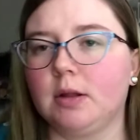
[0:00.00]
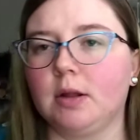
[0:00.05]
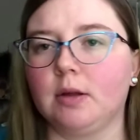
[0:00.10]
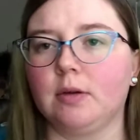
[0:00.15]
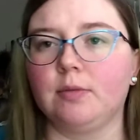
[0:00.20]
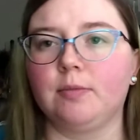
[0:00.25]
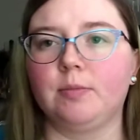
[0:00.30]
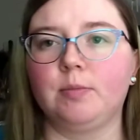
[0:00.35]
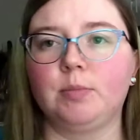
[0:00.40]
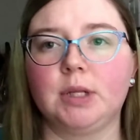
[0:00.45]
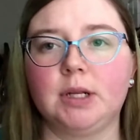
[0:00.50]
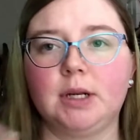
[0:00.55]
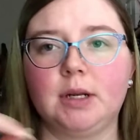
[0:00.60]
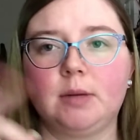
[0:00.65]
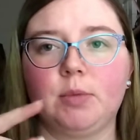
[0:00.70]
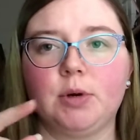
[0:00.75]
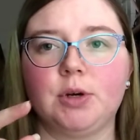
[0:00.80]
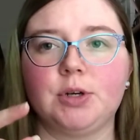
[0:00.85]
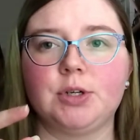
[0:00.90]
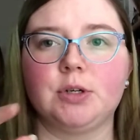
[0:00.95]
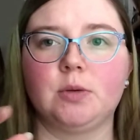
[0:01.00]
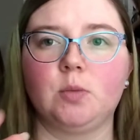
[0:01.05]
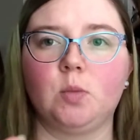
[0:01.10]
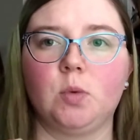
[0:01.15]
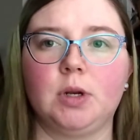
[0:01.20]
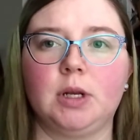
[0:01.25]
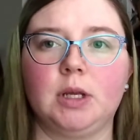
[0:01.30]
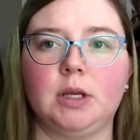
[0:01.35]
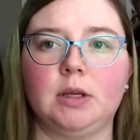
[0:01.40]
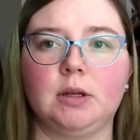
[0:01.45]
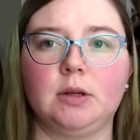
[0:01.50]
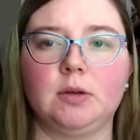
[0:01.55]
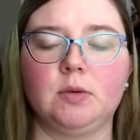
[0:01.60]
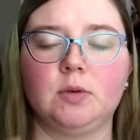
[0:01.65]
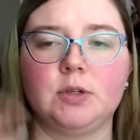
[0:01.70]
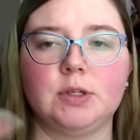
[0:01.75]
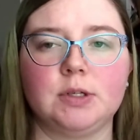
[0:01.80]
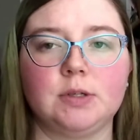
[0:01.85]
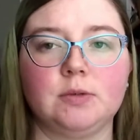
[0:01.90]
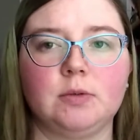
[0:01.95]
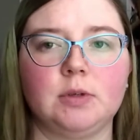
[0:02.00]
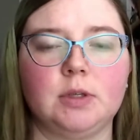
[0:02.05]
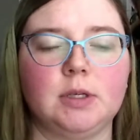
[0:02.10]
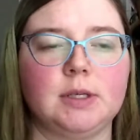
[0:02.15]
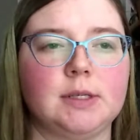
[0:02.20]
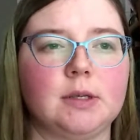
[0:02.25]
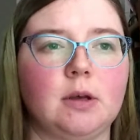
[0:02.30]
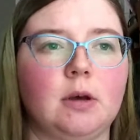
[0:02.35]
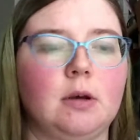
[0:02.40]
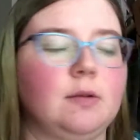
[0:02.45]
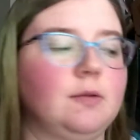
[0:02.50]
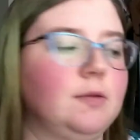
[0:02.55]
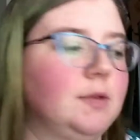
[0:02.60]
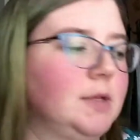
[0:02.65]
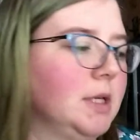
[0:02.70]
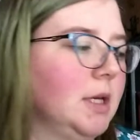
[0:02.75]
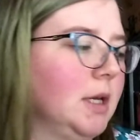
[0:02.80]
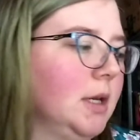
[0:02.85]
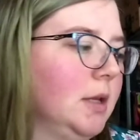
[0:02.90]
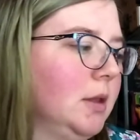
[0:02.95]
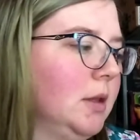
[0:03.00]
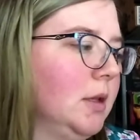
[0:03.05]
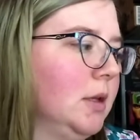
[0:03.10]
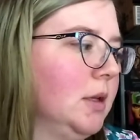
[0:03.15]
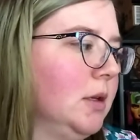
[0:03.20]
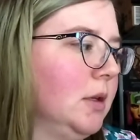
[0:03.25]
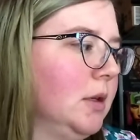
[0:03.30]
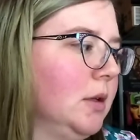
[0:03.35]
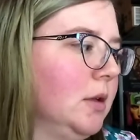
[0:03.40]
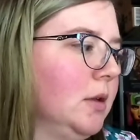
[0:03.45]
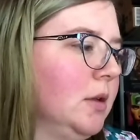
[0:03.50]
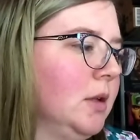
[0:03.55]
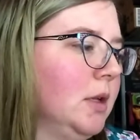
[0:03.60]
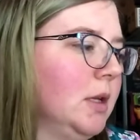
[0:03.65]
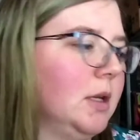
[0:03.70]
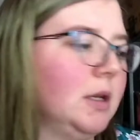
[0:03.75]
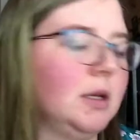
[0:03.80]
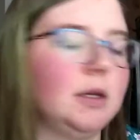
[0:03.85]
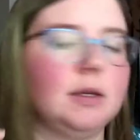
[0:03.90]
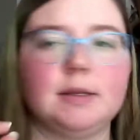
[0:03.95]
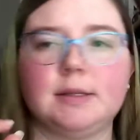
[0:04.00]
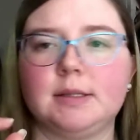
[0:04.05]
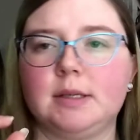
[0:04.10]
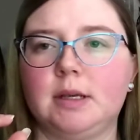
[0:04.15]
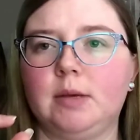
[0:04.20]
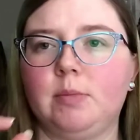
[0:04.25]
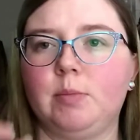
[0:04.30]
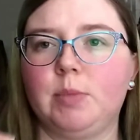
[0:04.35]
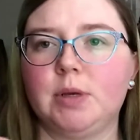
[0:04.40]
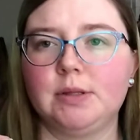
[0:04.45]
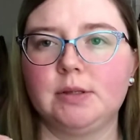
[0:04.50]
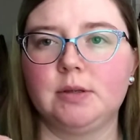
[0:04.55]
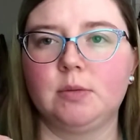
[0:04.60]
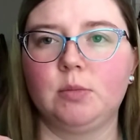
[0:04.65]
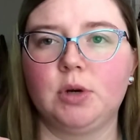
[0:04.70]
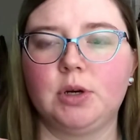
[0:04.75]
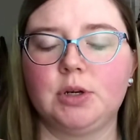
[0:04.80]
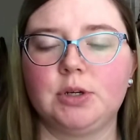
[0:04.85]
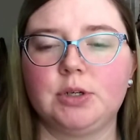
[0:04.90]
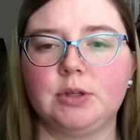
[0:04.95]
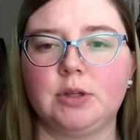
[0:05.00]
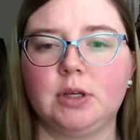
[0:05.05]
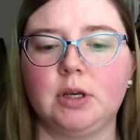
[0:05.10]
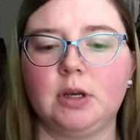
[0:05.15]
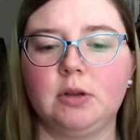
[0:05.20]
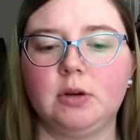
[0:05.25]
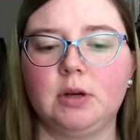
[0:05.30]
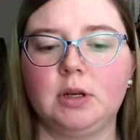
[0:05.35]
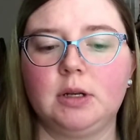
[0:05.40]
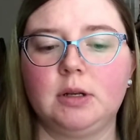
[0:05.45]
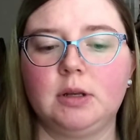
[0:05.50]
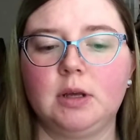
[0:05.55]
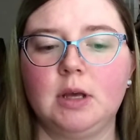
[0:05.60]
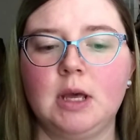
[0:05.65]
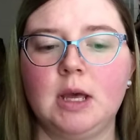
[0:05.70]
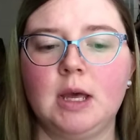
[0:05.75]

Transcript: a blending brush on one end, which is really soft, and then it has a pencil brush on the other end,